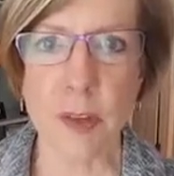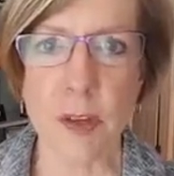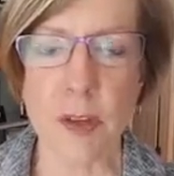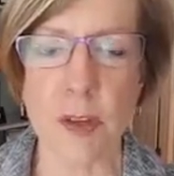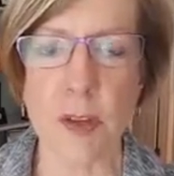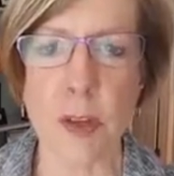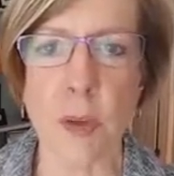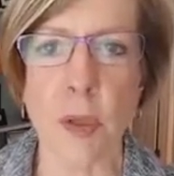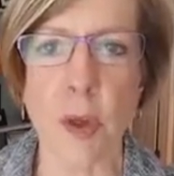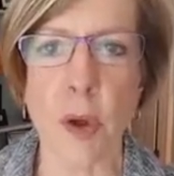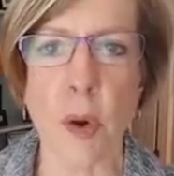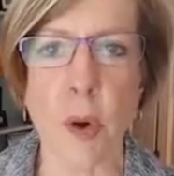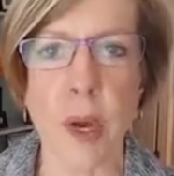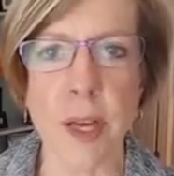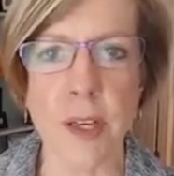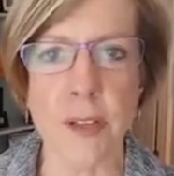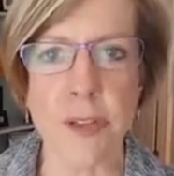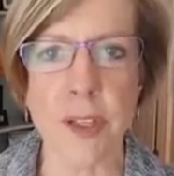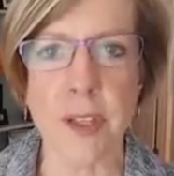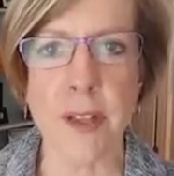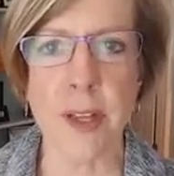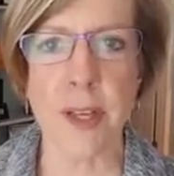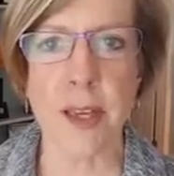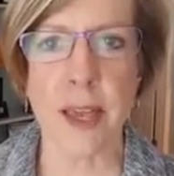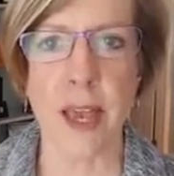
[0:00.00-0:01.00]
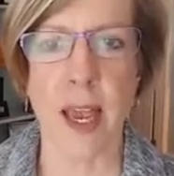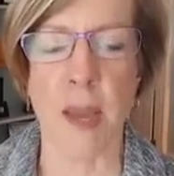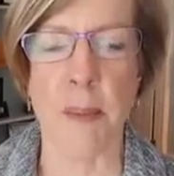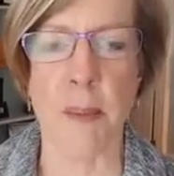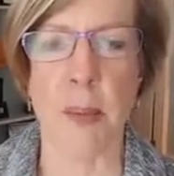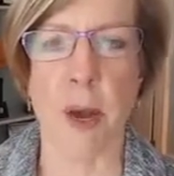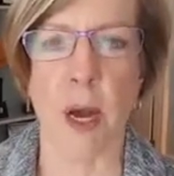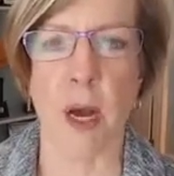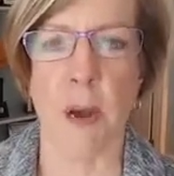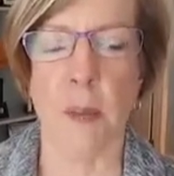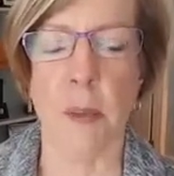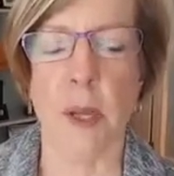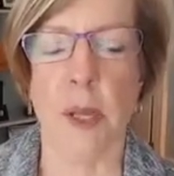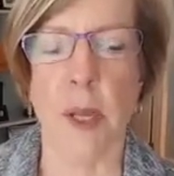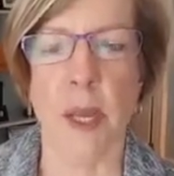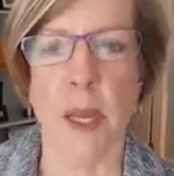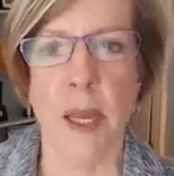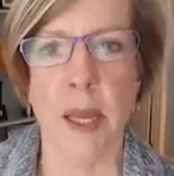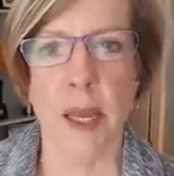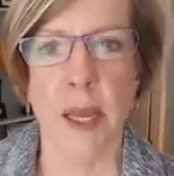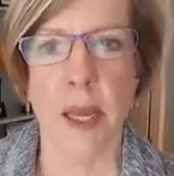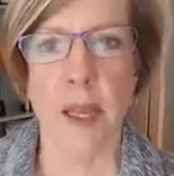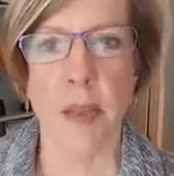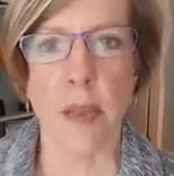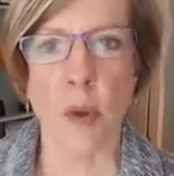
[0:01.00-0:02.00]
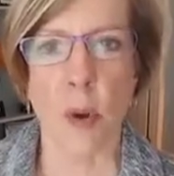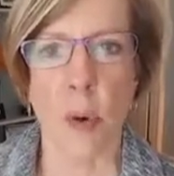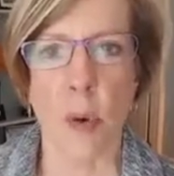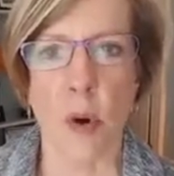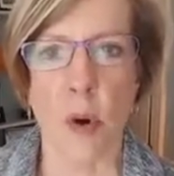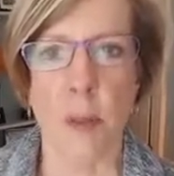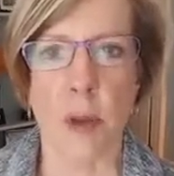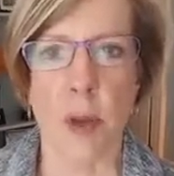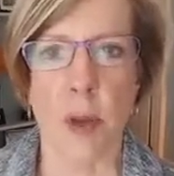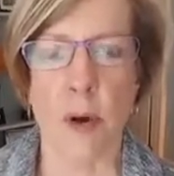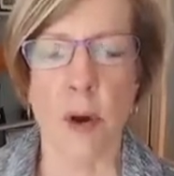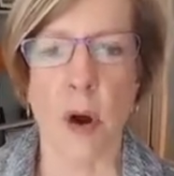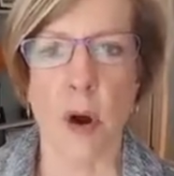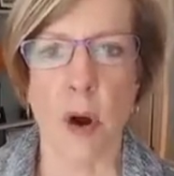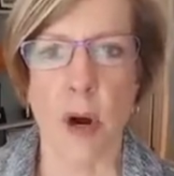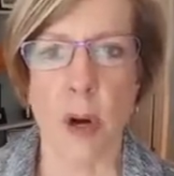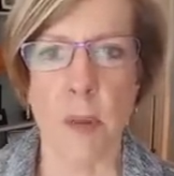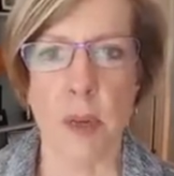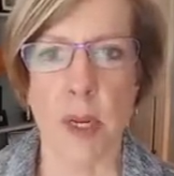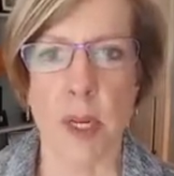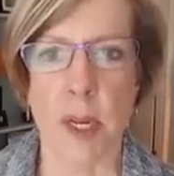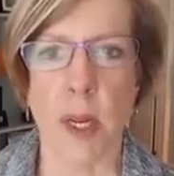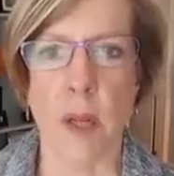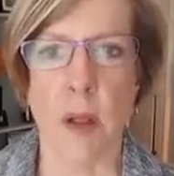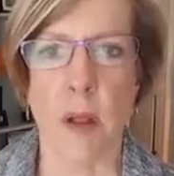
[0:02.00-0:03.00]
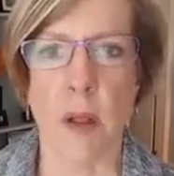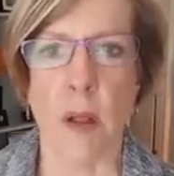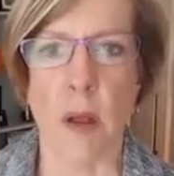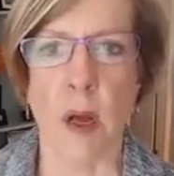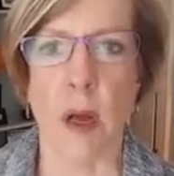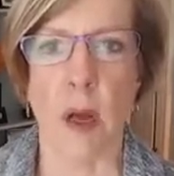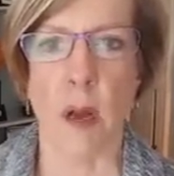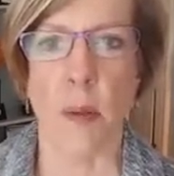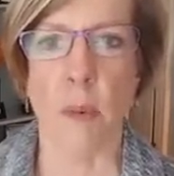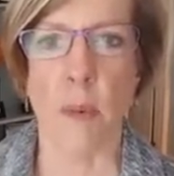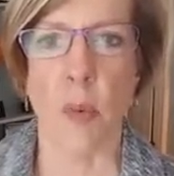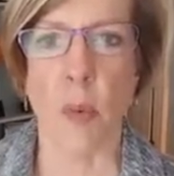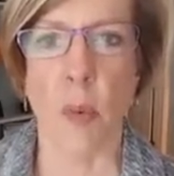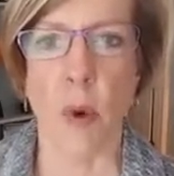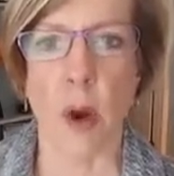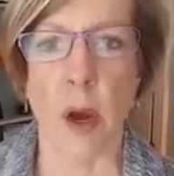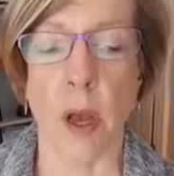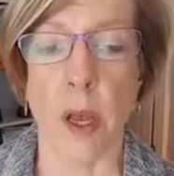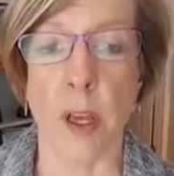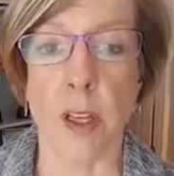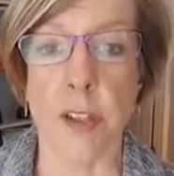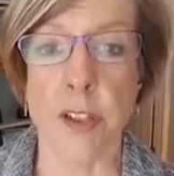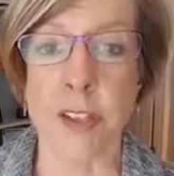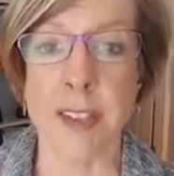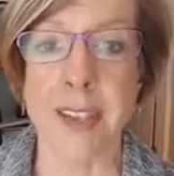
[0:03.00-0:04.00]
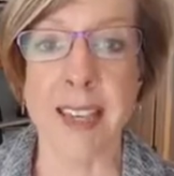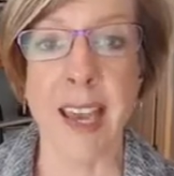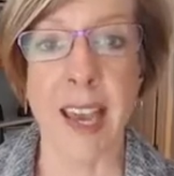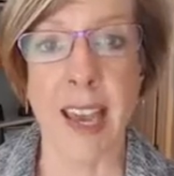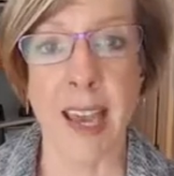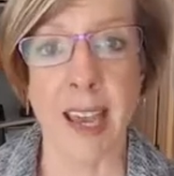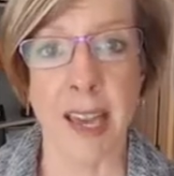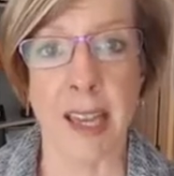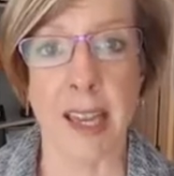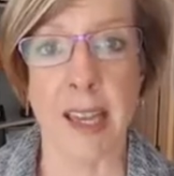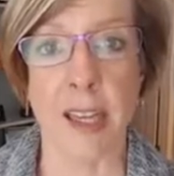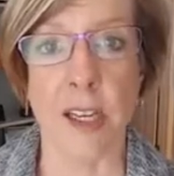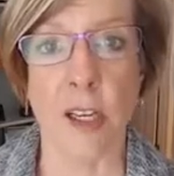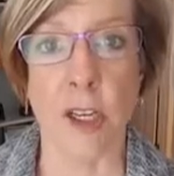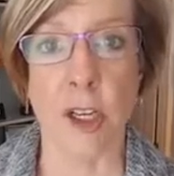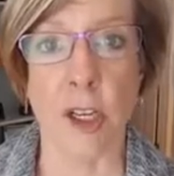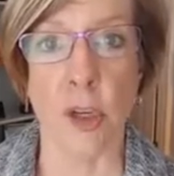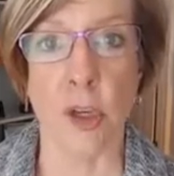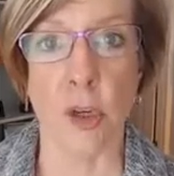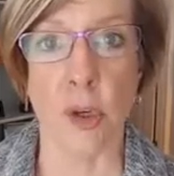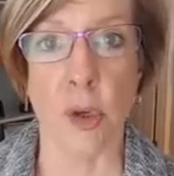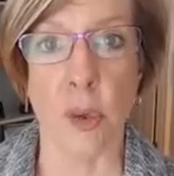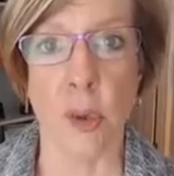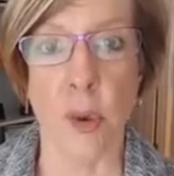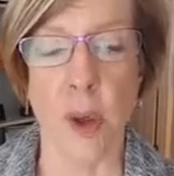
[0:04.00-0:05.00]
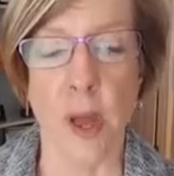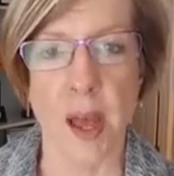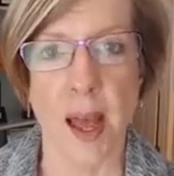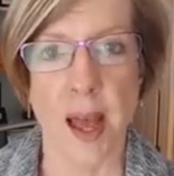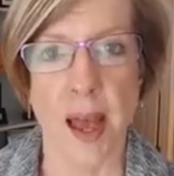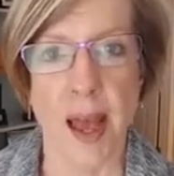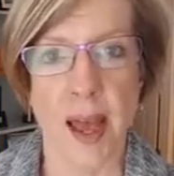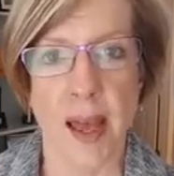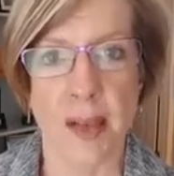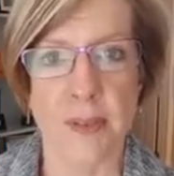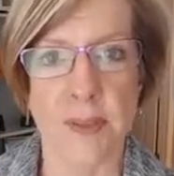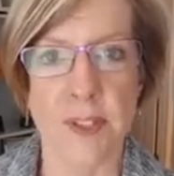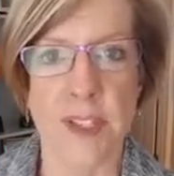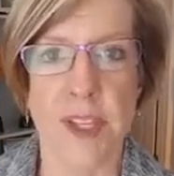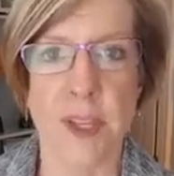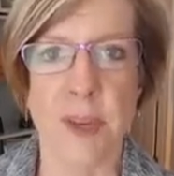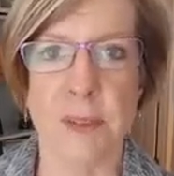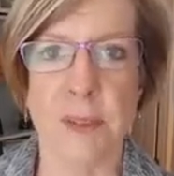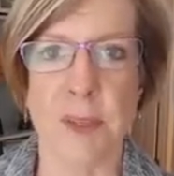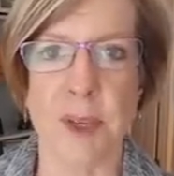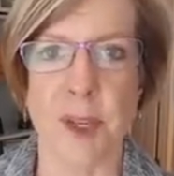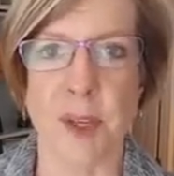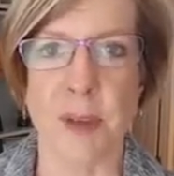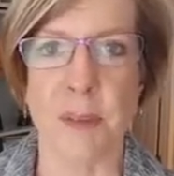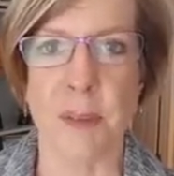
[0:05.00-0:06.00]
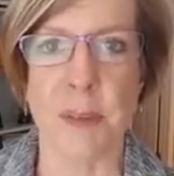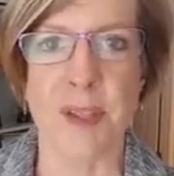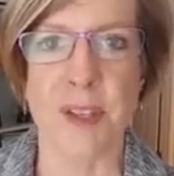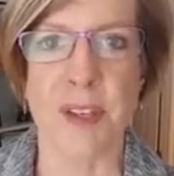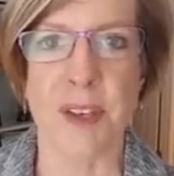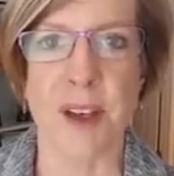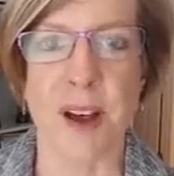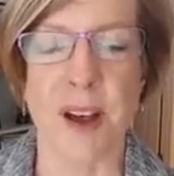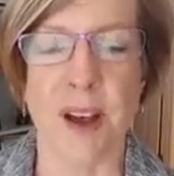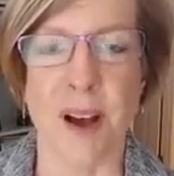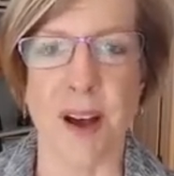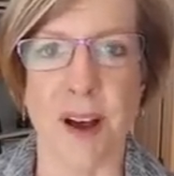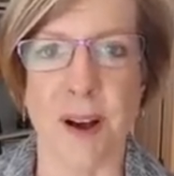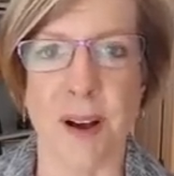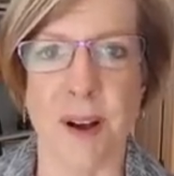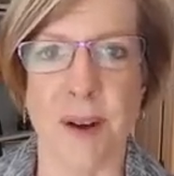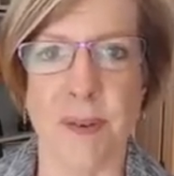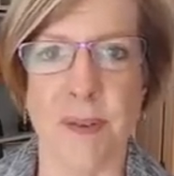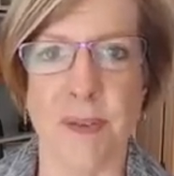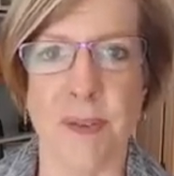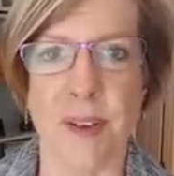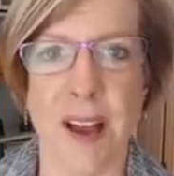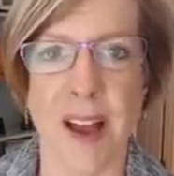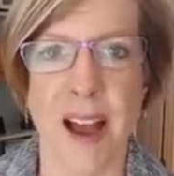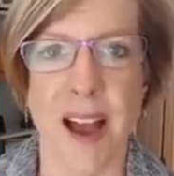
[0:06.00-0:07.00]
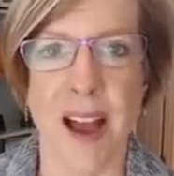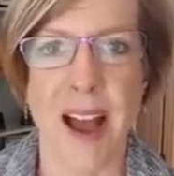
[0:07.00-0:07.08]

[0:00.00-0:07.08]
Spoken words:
So the question that came up in the Hormone Harmony Club was, can you have symptoms of